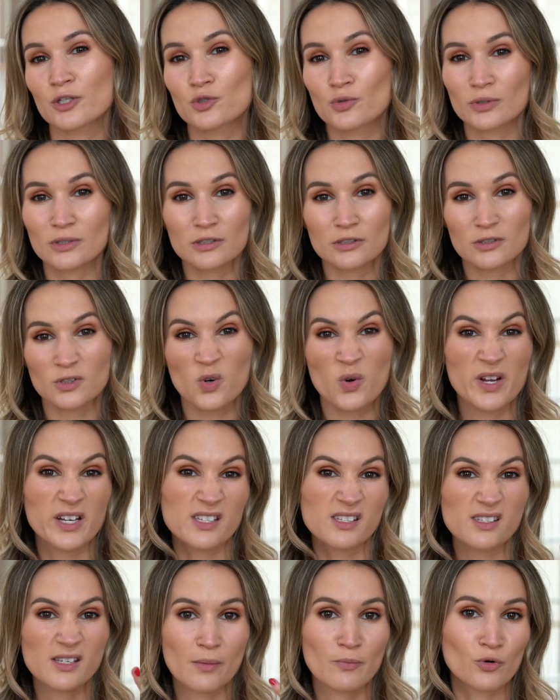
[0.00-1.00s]
I'll do a little
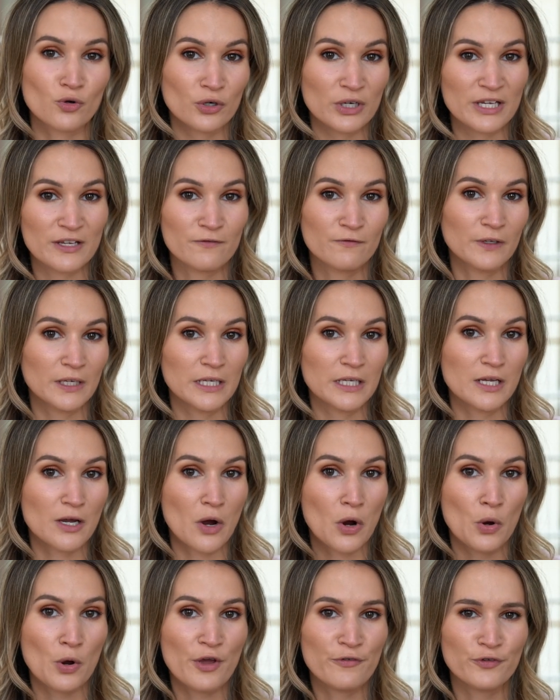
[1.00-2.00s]
quick summary
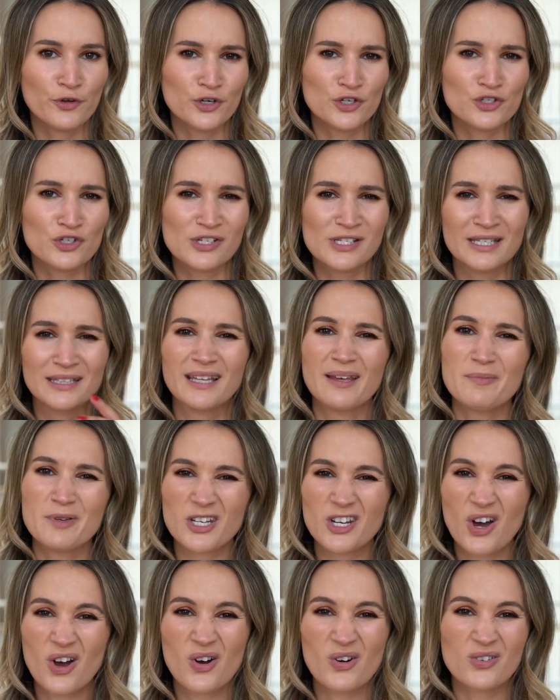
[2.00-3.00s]
video if you're interested. Let
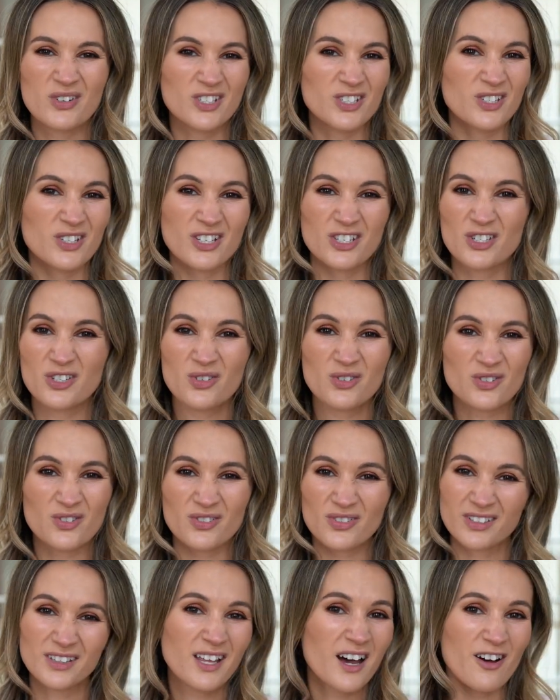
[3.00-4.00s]
me know, do, do
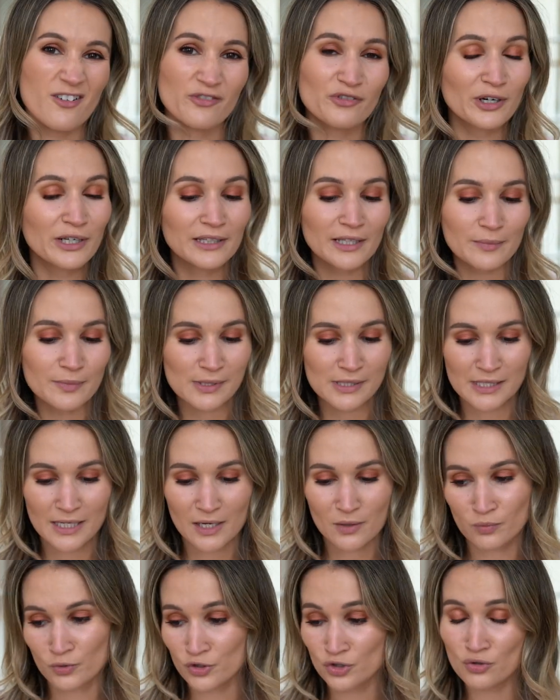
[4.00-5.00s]
you love red
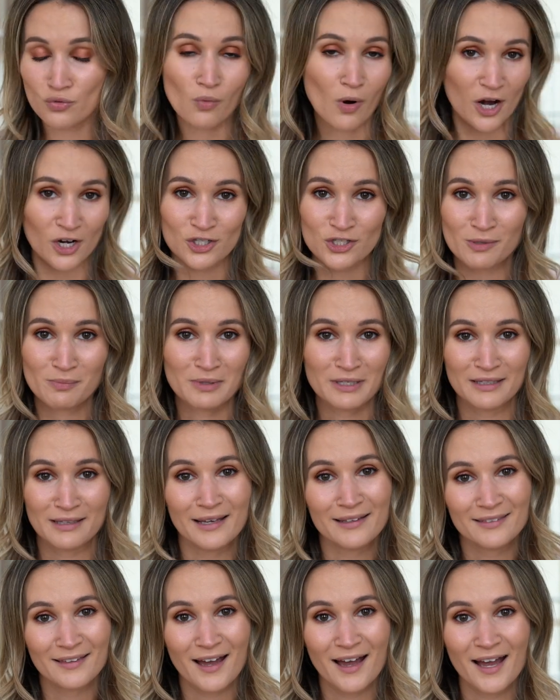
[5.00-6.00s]
lipstick? Would you watch something
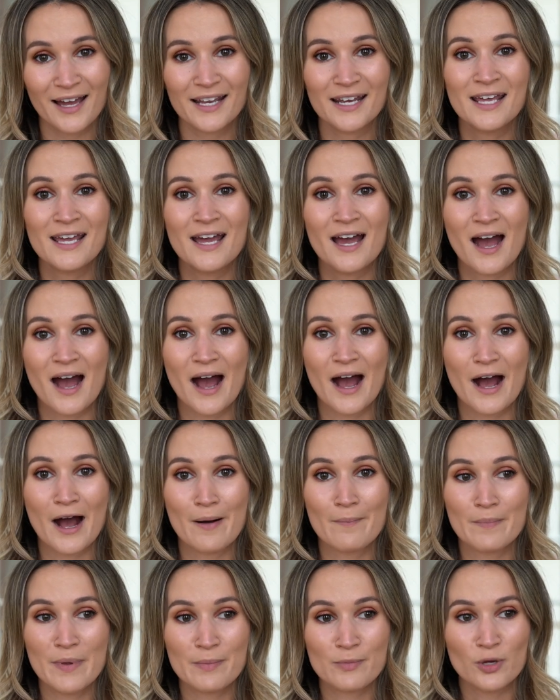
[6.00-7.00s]
like that?
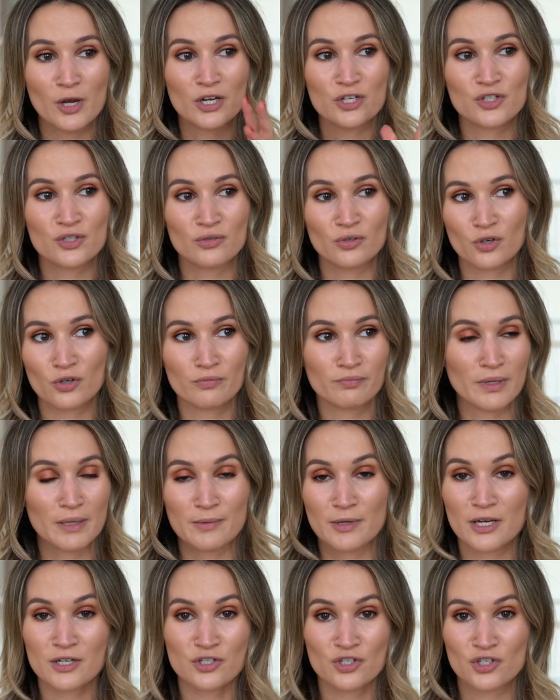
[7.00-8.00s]
Um, maybe I should, or
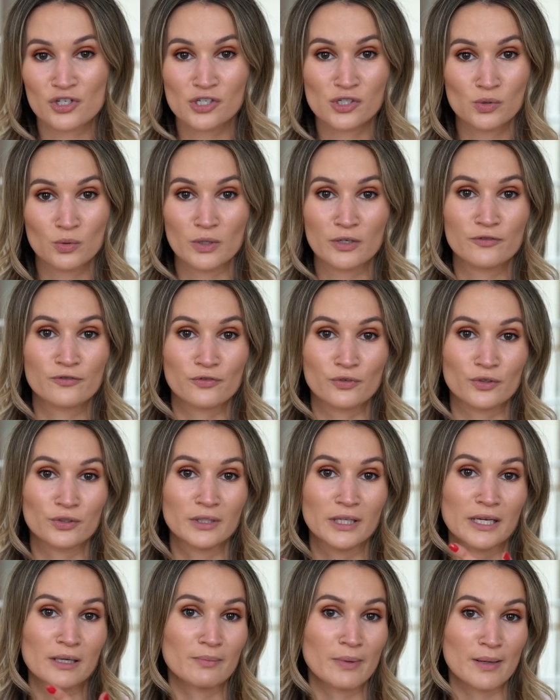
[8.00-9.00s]
maybe I should just do it for
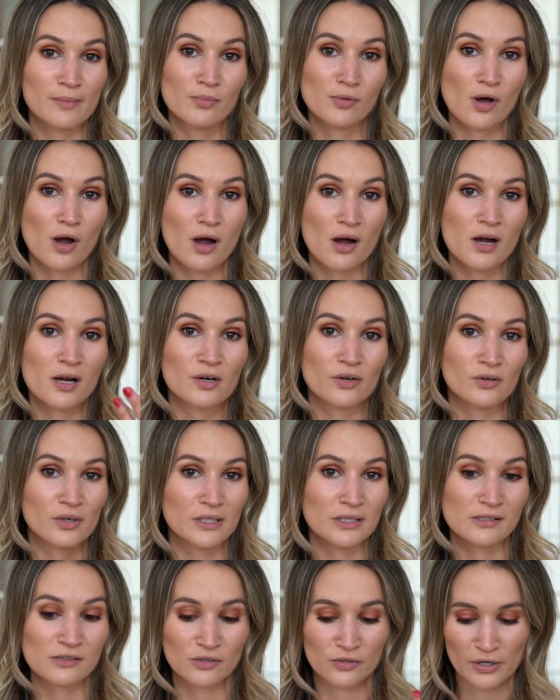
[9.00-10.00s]
like my blog or
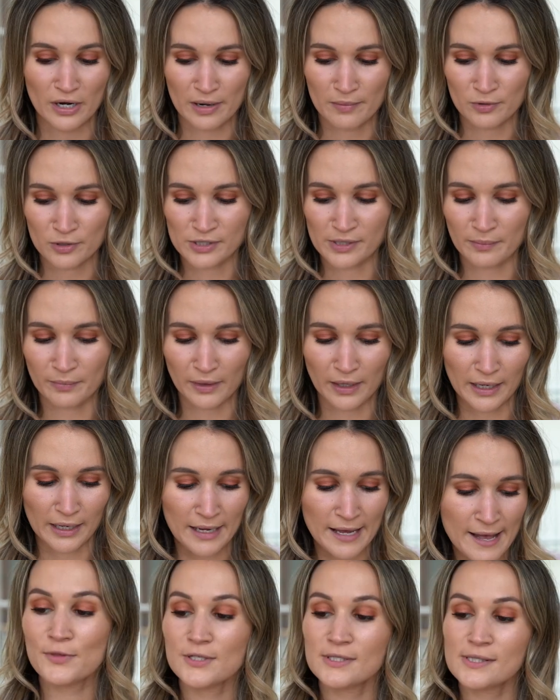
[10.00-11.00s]
Instagram or
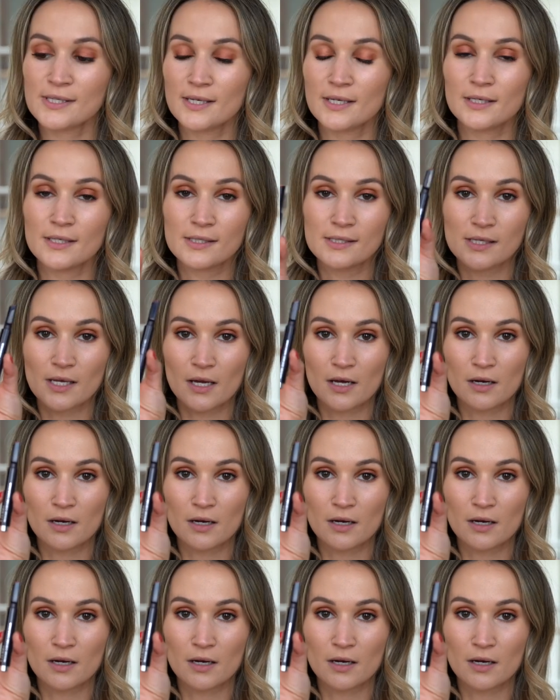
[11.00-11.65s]
something. This is